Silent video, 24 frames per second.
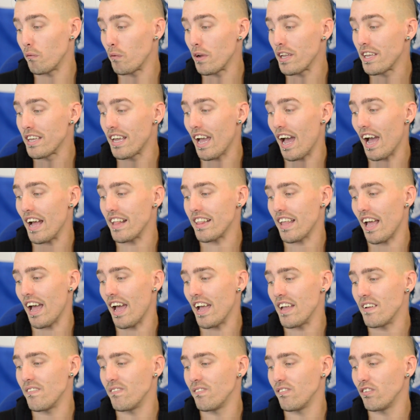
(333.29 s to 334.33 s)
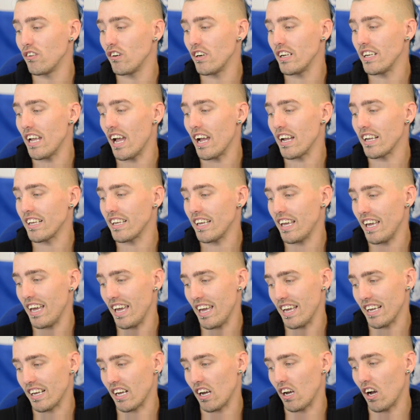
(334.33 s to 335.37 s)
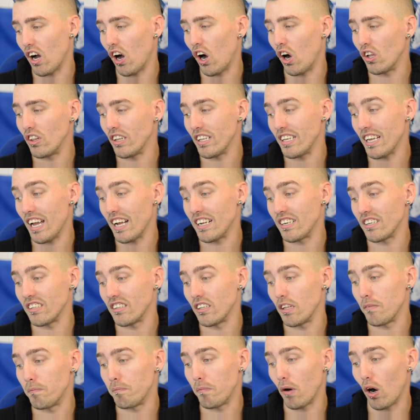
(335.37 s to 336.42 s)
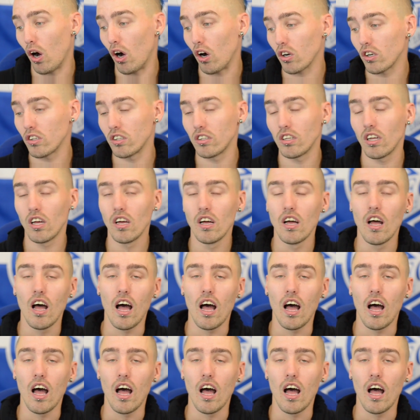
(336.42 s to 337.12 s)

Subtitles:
we get a free kick on the edge of the box.